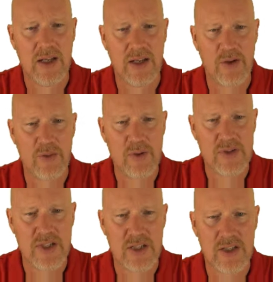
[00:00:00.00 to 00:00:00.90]
Now
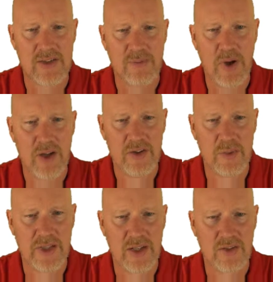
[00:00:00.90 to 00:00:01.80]
notice that it's possible
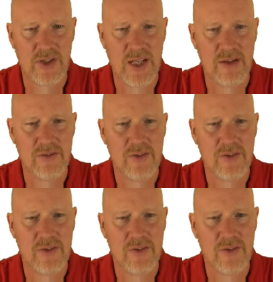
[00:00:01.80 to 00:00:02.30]
to actually have